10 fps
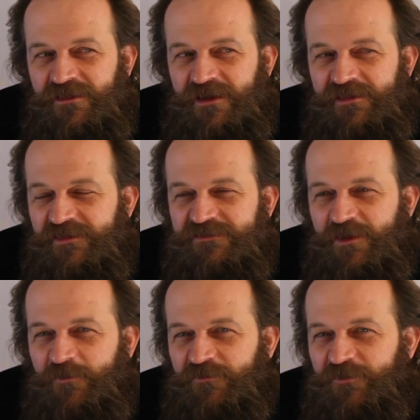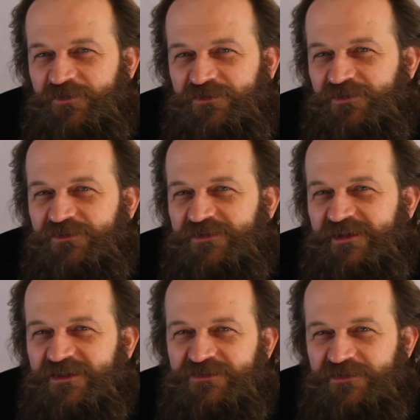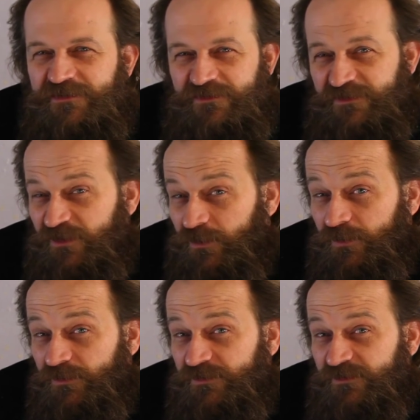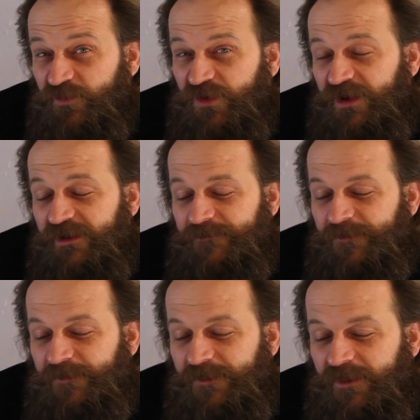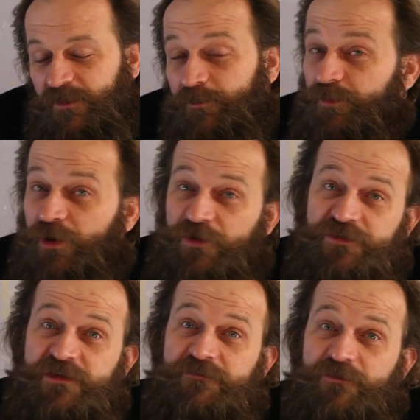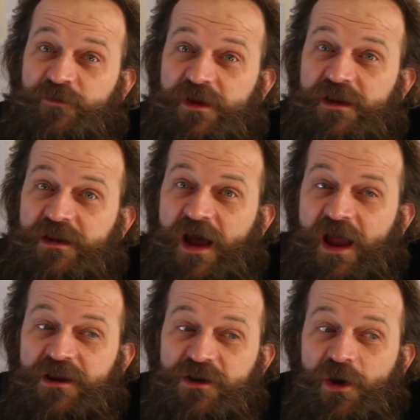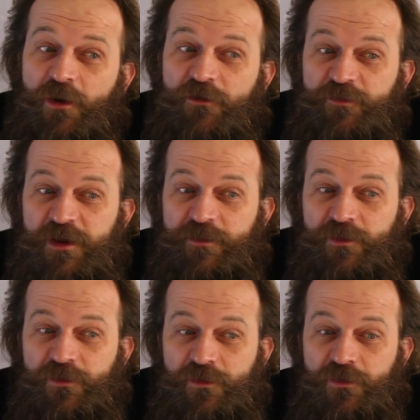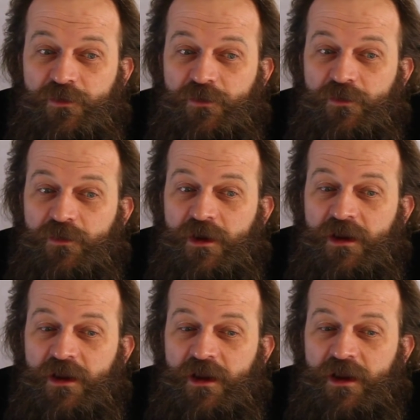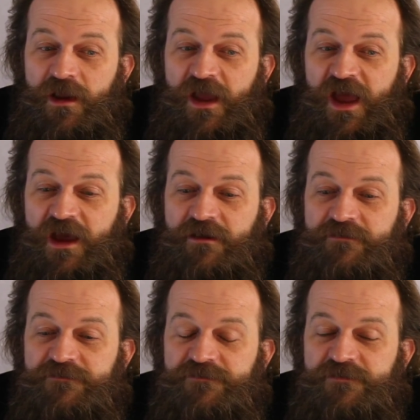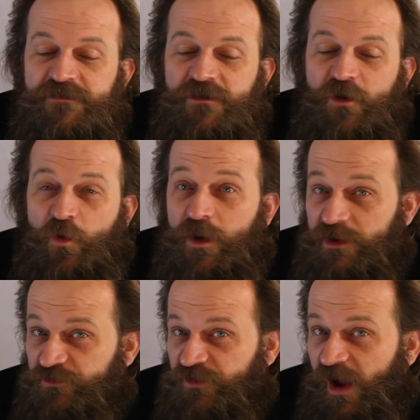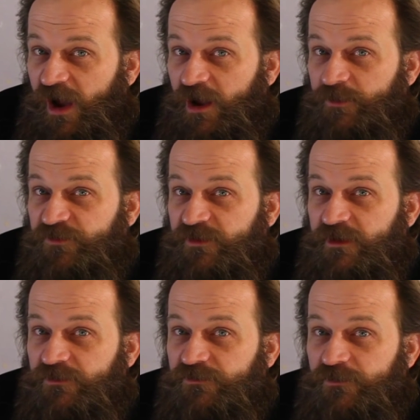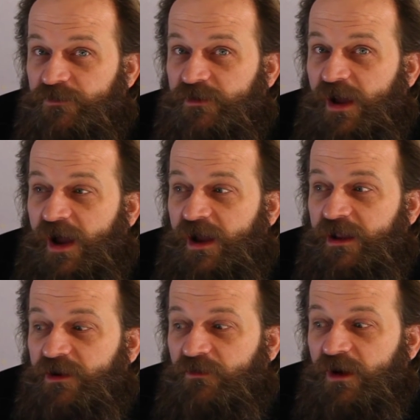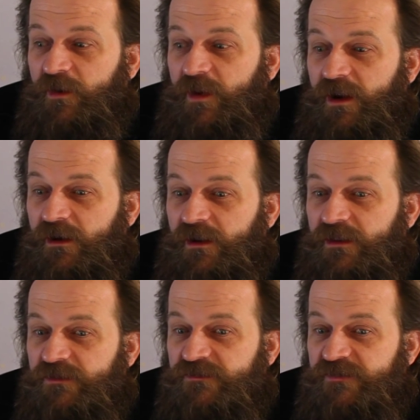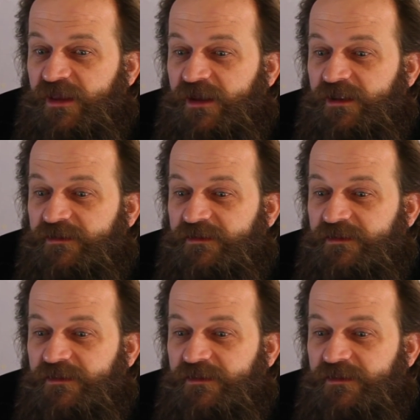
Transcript: I think some of them are just using it as an excuse. But personally, for me, I know of people who have quit jobs in certain high crime areas that